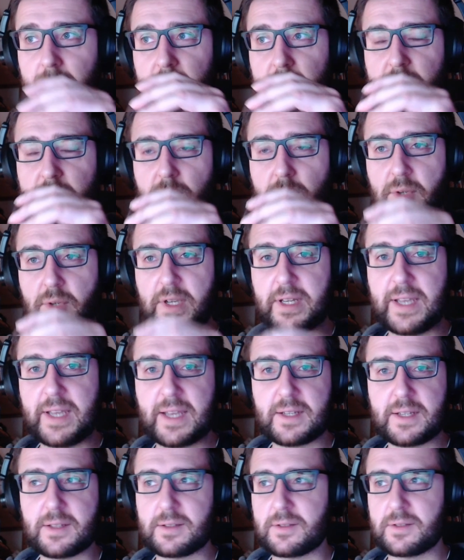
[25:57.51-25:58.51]
So you can
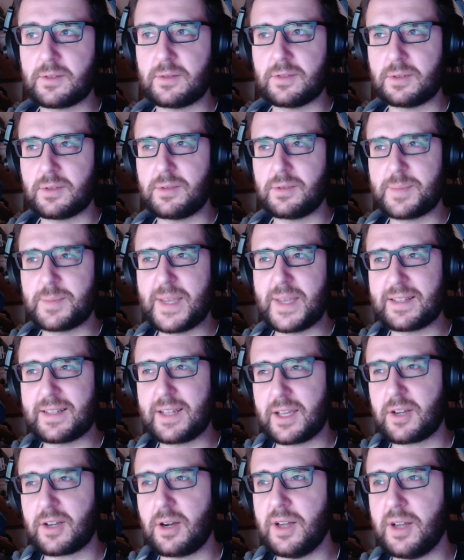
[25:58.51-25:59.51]
add it. So it's
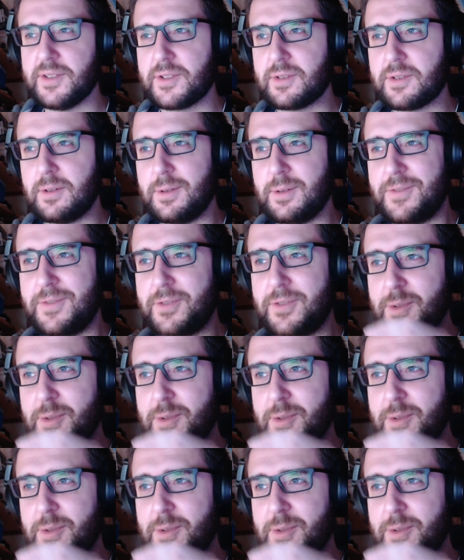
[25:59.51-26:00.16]
basically a console for